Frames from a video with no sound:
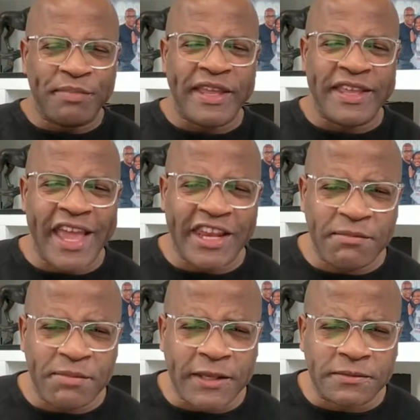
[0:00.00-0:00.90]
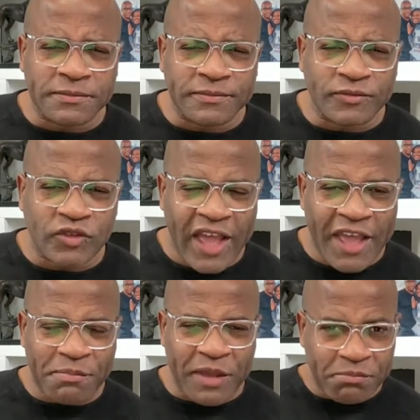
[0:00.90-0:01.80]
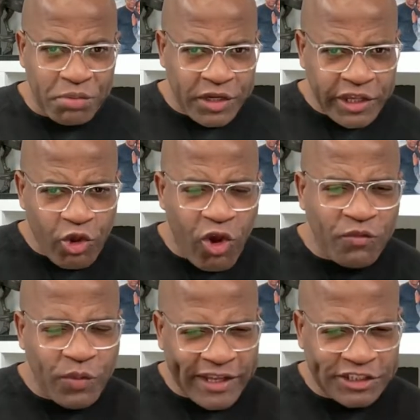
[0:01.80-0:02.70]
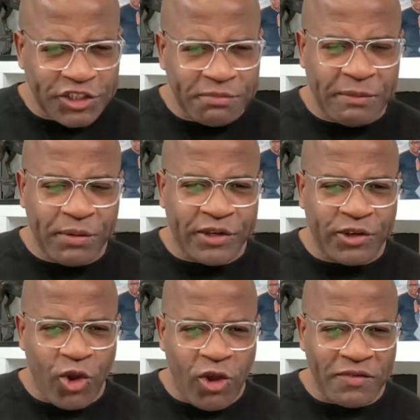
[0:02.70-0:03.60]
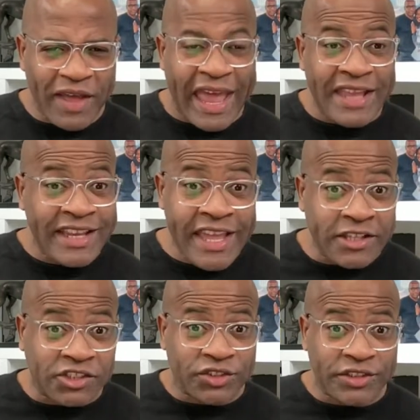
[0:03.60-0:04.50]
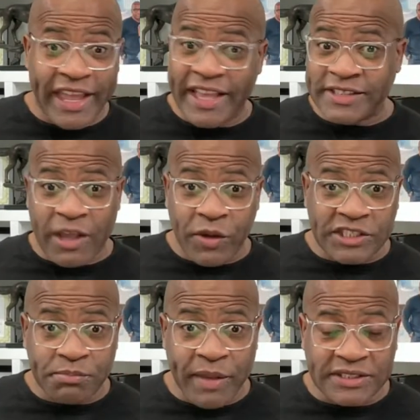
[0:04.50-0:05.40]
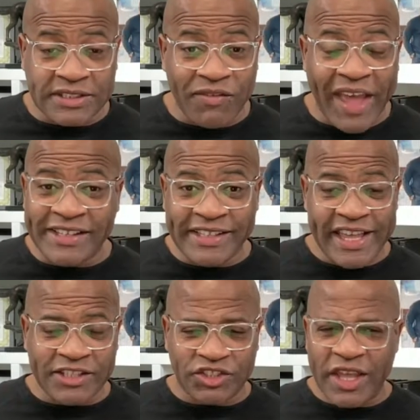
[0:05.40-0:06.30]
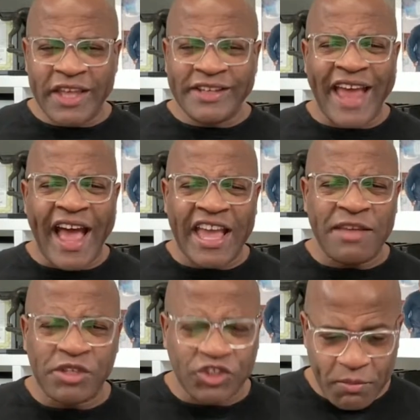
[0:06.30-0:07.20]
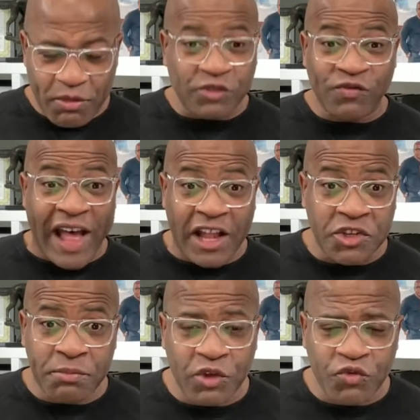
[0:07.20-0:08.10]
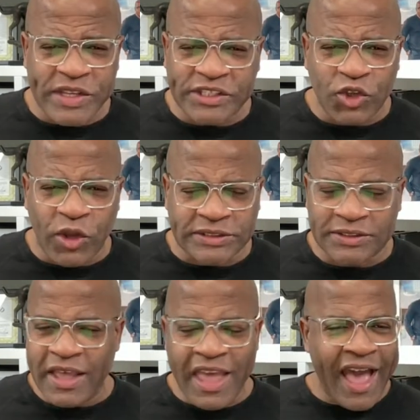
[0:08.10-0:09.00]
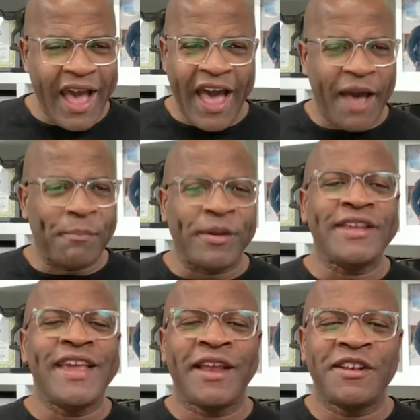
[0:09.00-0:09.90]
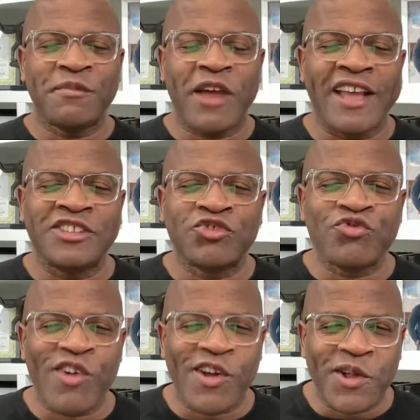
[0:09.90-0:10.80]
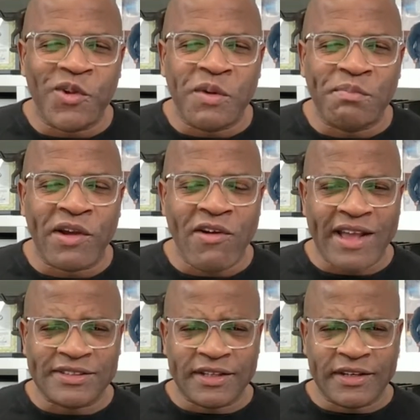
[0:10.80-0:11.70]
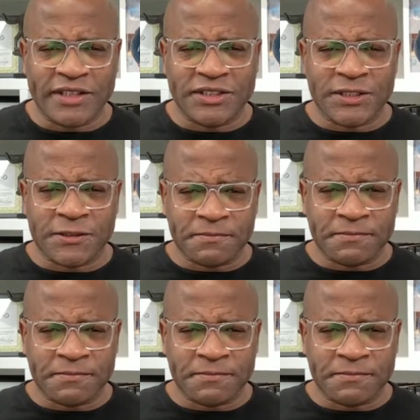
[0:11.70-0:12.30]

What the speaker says: been getting me. I've been putting off what I shouldn't be putting off. And I teach days are expensive. I teach time is your most valuable resource. But yet I struggle with procrastination.